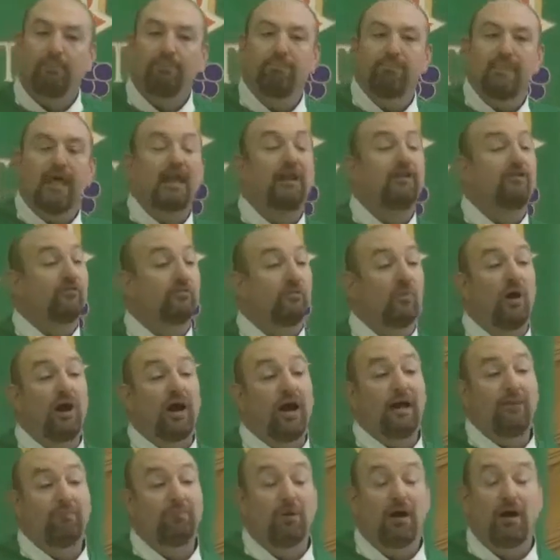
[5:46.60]
That is
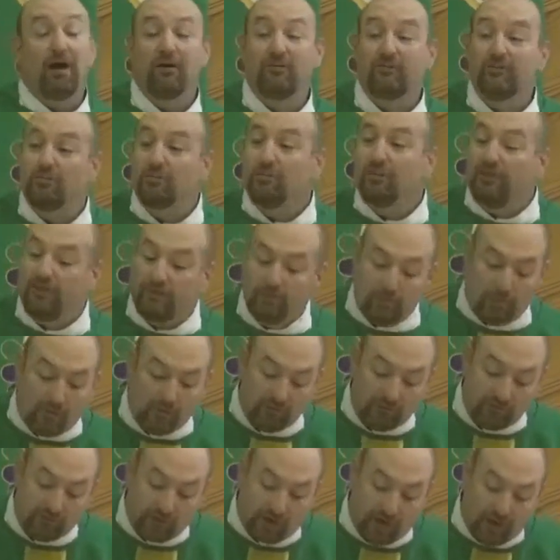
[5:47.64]
why possibly the
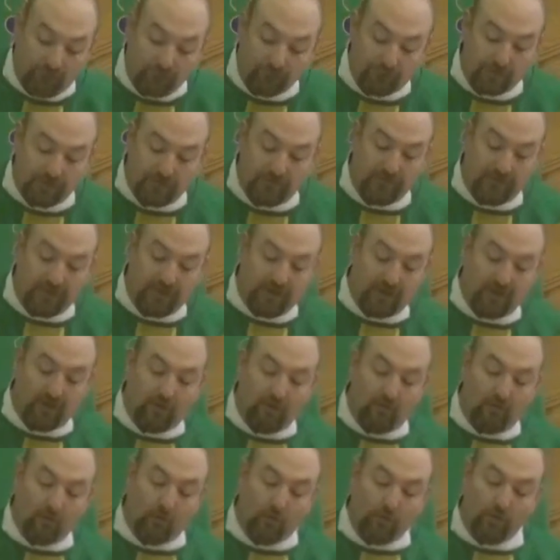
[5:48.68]
most comforting
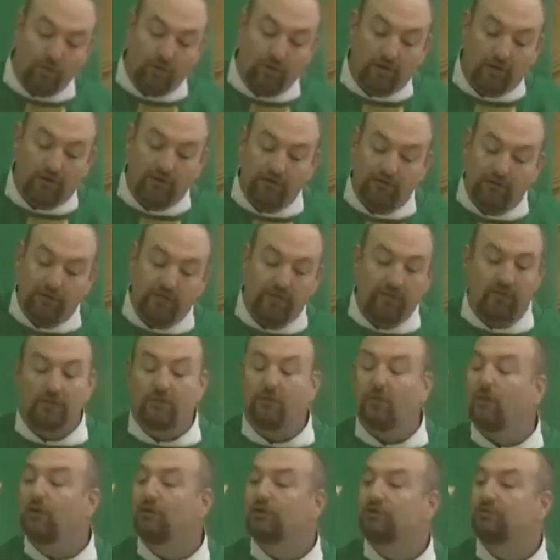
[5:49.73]
words in the
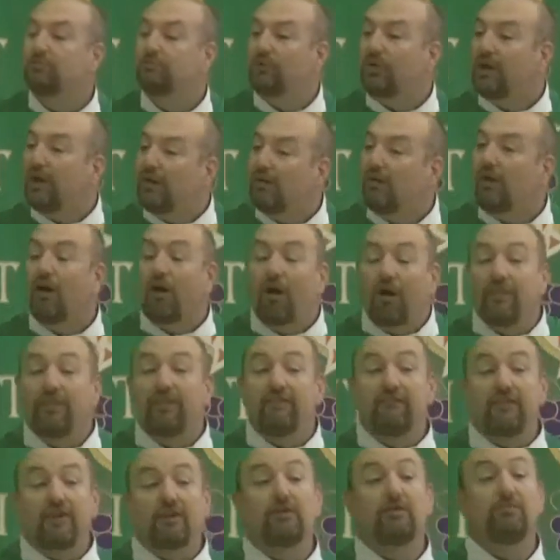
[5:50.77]
Lord's Prayer are
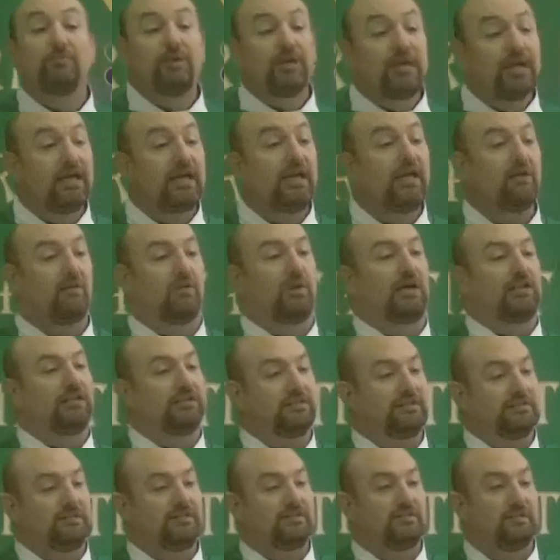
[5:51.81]
the very beginning
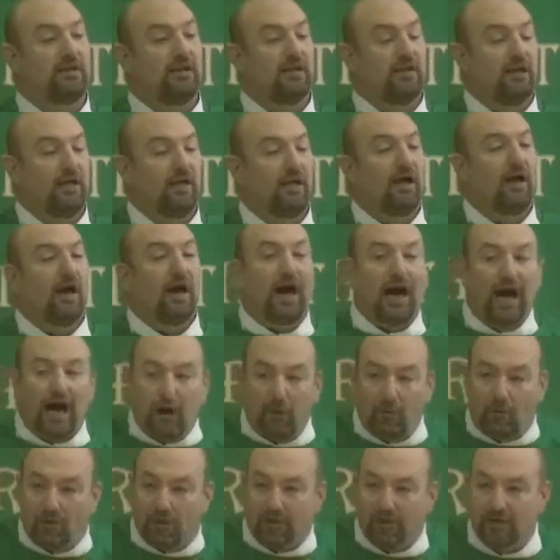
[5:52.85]
ones.
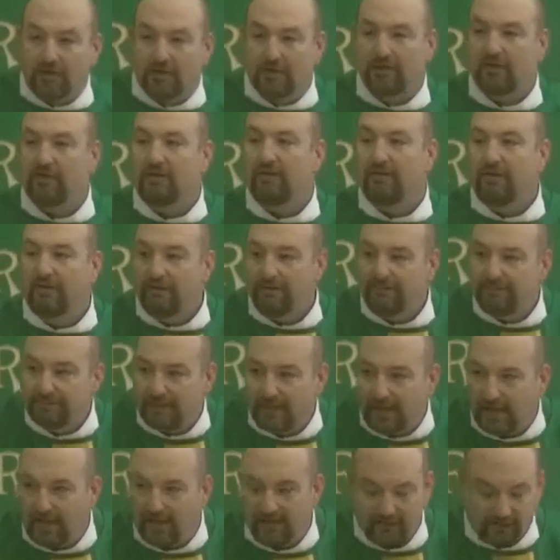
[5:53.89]
Our
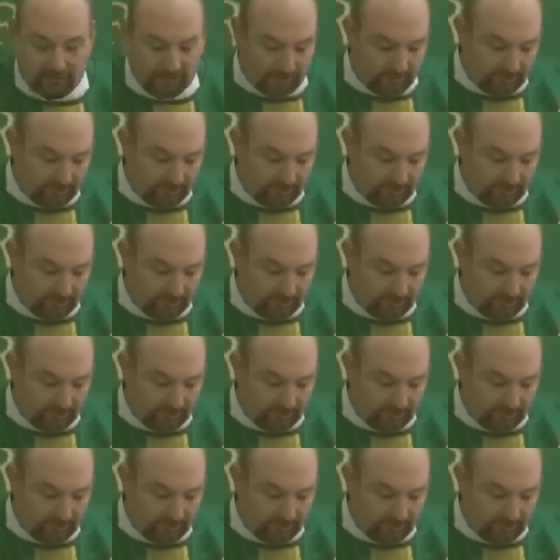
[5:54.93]
Father.